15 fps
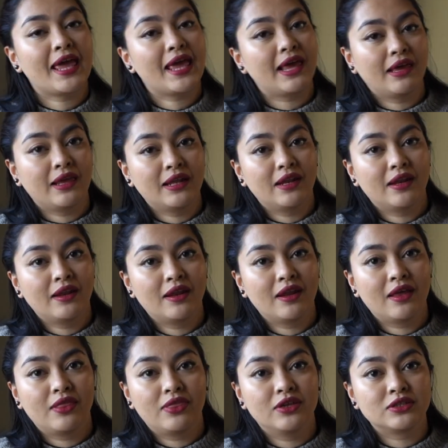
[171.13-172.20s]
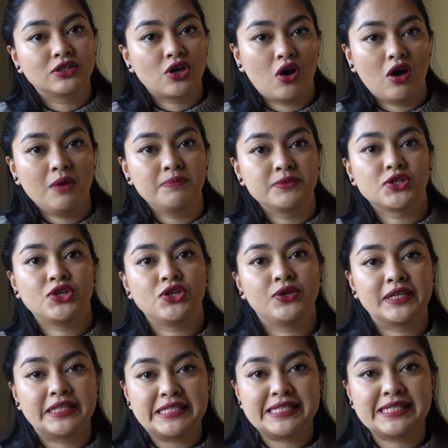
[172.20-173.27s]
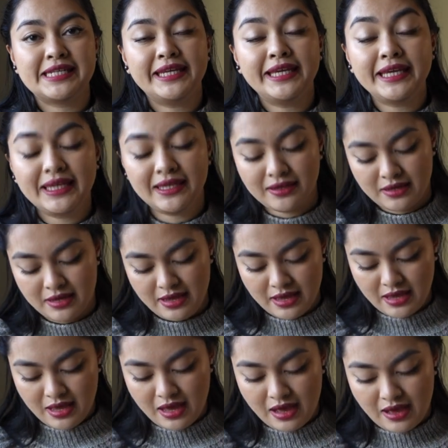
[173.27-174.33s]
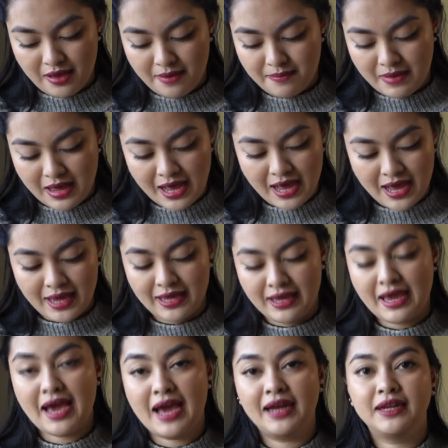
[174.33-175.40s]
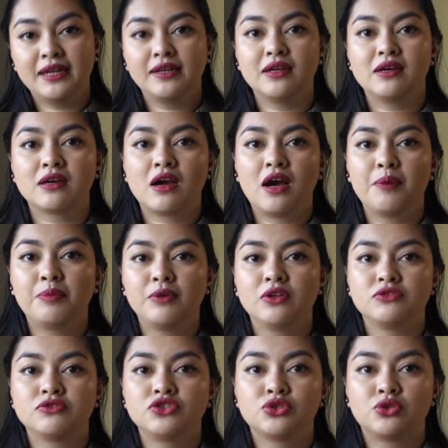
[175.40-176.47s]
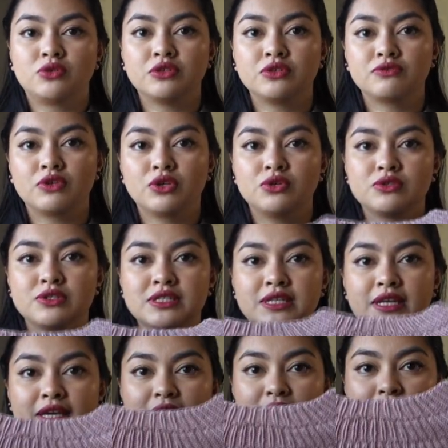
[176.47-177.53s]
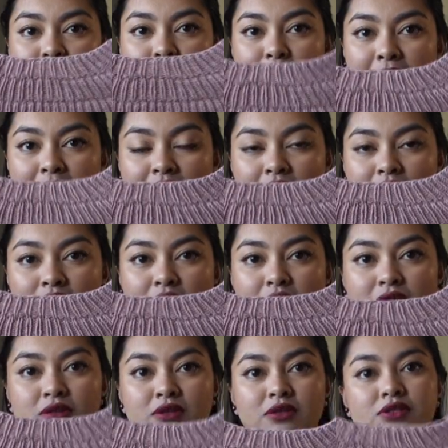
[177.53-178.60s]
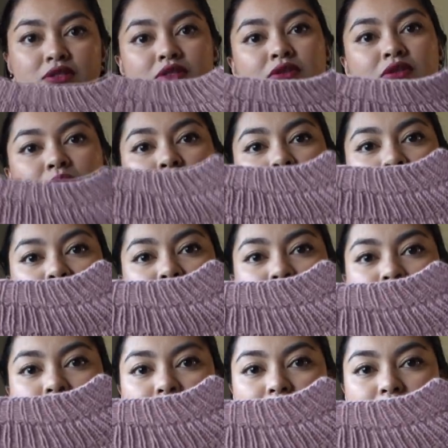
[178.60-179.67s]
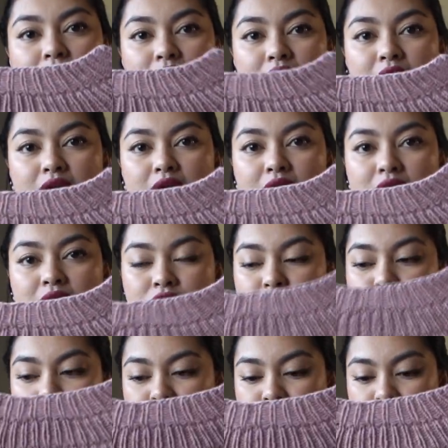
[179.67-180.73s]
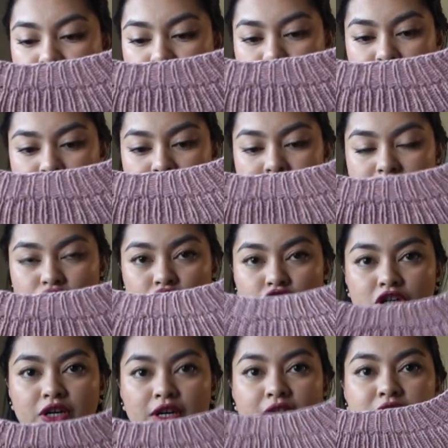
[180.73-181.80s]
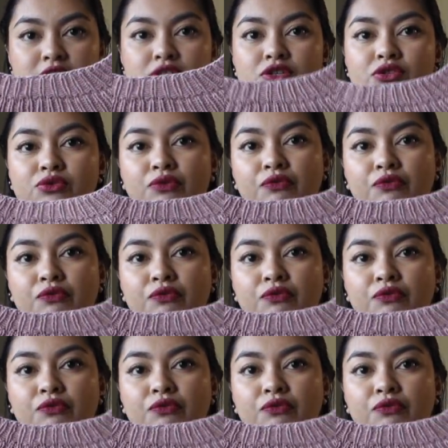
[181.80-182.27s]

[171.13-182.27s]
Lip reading: in the top so you can see. I added a couple of short rows in the back. So the way that the construction of this shirt is, you